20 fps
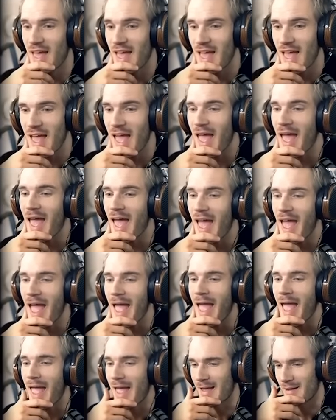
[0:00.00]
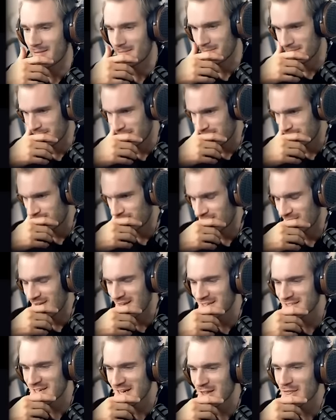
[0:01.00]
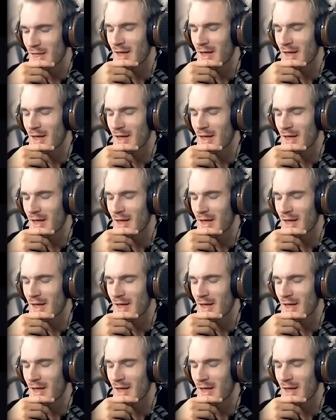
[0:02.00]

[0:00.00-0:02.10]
Eh! As I